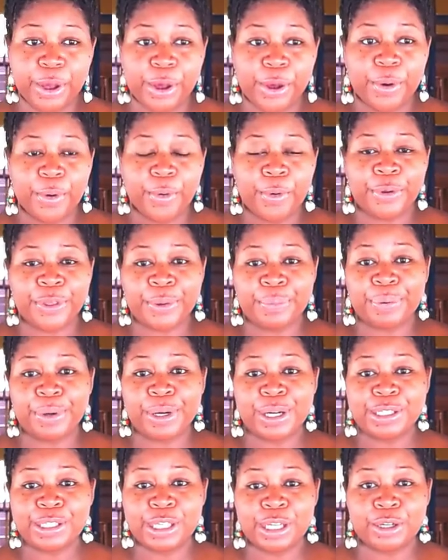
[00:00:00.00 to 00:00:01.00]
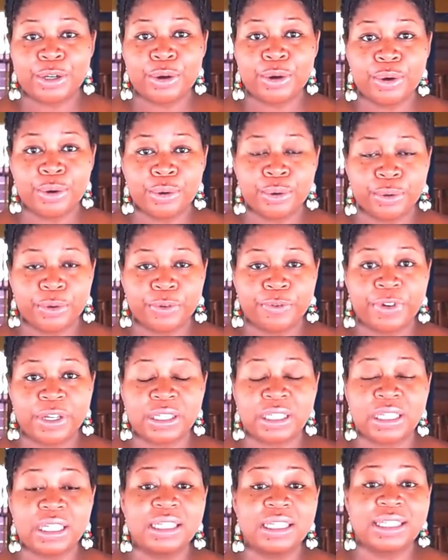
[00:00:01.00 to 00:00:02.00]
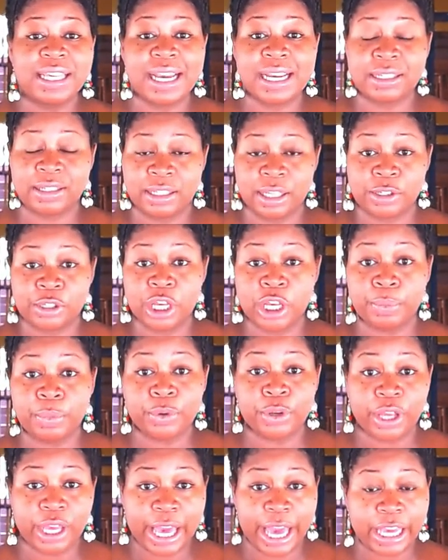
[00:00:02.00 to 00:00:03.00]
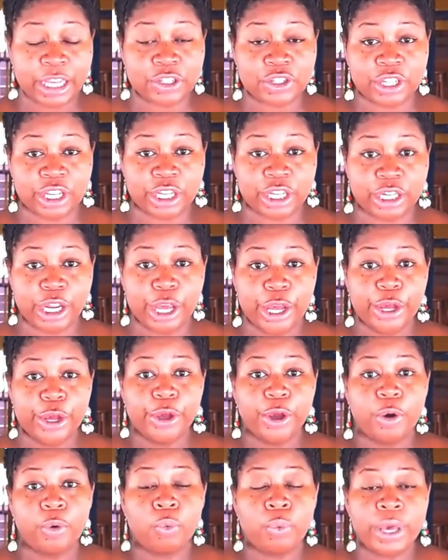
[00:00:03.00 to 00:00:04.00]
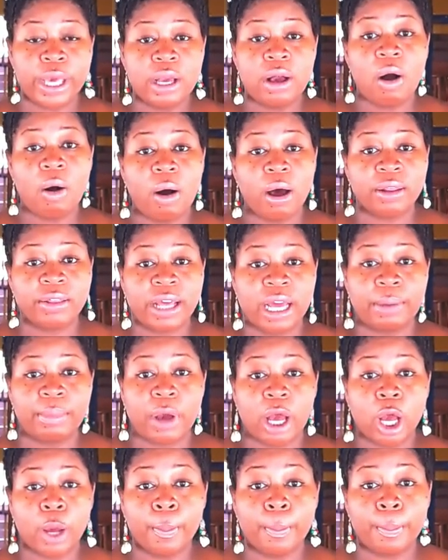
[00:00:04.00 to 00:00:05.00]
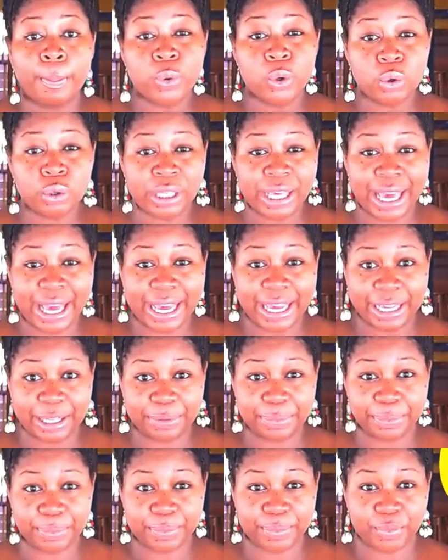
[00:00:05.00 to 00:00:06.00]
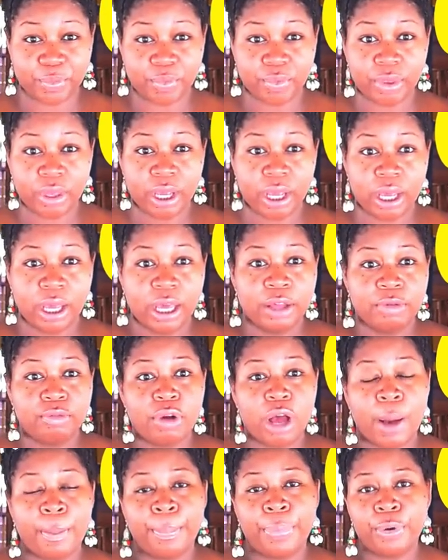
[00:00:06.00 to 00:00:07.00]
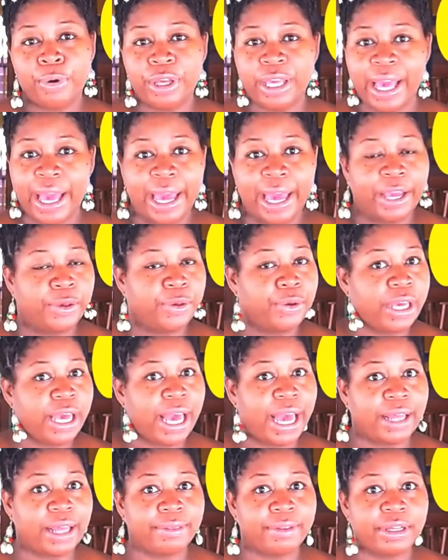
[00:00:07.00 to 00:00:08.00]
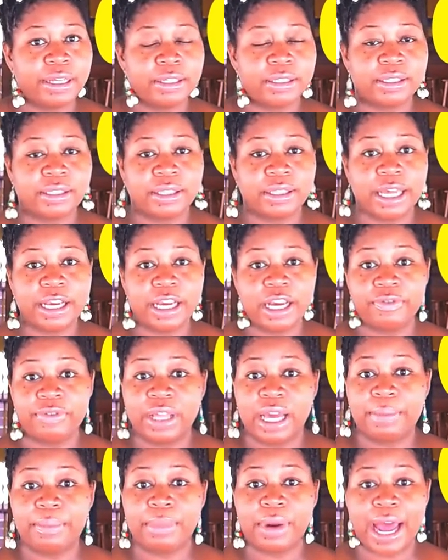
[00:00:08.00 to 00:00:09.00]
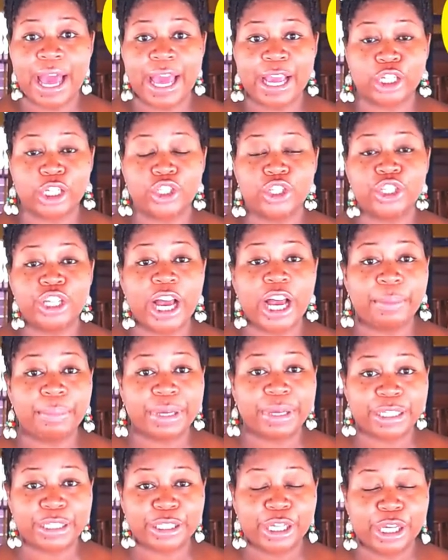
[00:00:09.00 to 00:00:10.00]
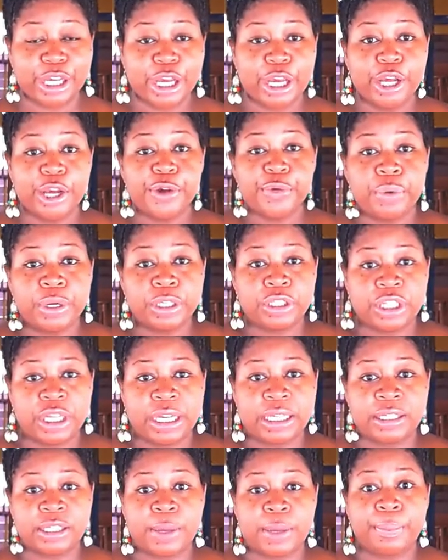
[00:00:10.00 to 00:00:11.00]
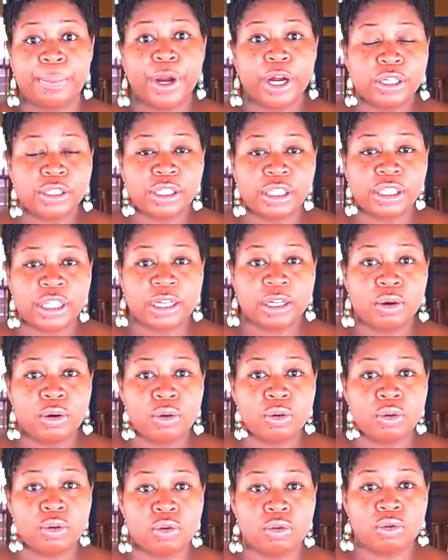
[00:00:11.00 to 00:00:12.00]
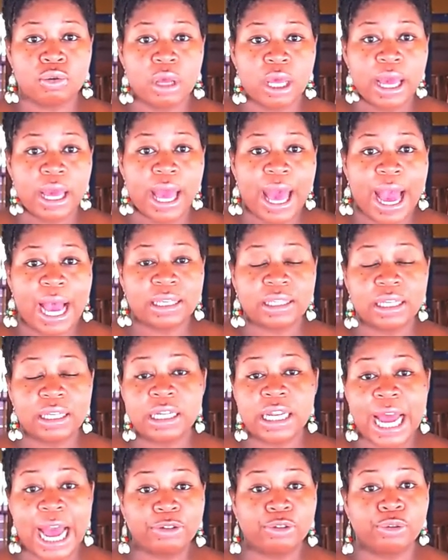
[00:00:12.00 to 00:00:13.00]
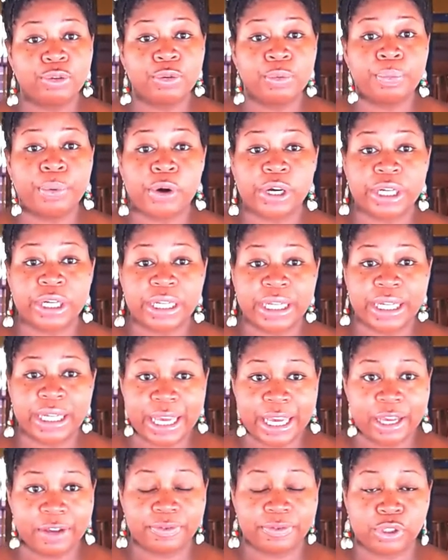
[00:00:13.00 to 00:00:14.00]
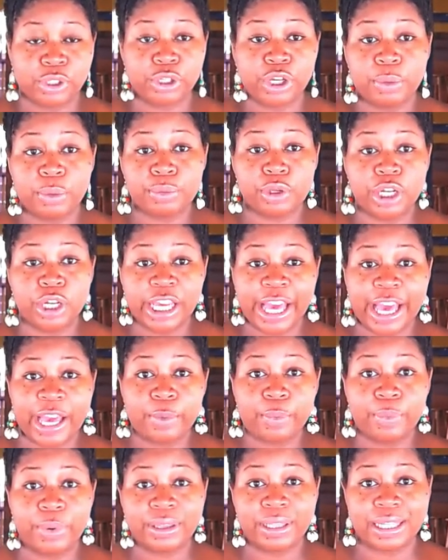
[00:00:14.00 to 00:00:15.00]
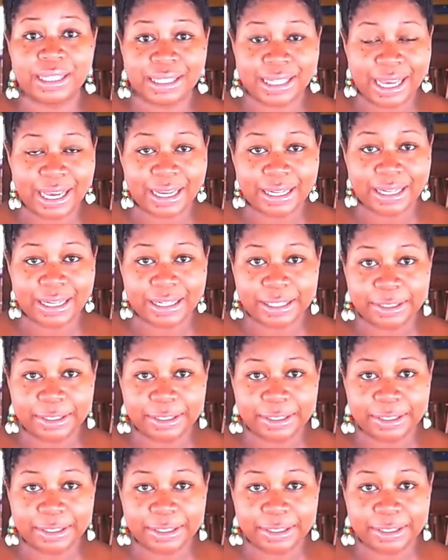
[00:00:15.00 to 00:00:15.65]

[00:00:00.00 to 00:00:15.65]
or the person who facilitates this communication, we call them a bouye. A bouye, you can think of them like a shaman, which is the person who has a natural born gift to communicate with the dead.